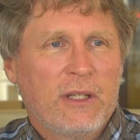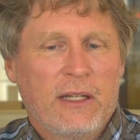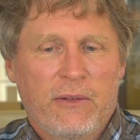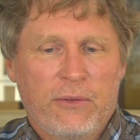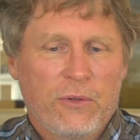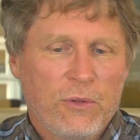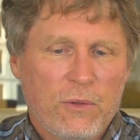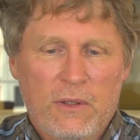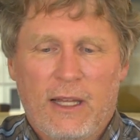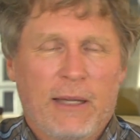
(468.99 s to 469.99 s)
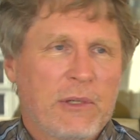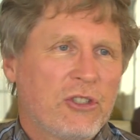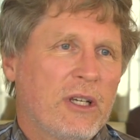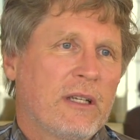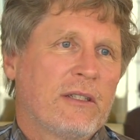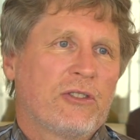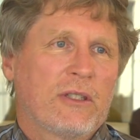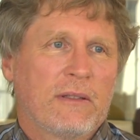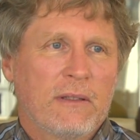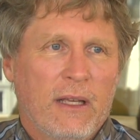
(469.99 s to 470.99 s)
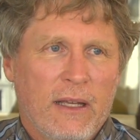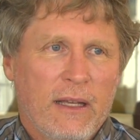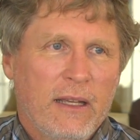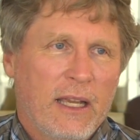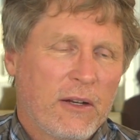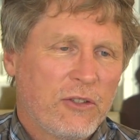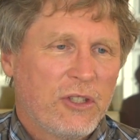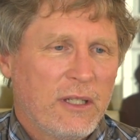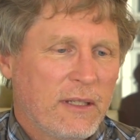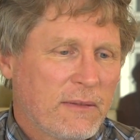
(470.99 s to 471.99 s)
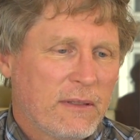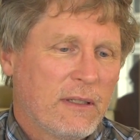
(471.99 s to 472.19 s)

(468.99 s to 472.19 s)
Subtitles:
getting through climate change and energy,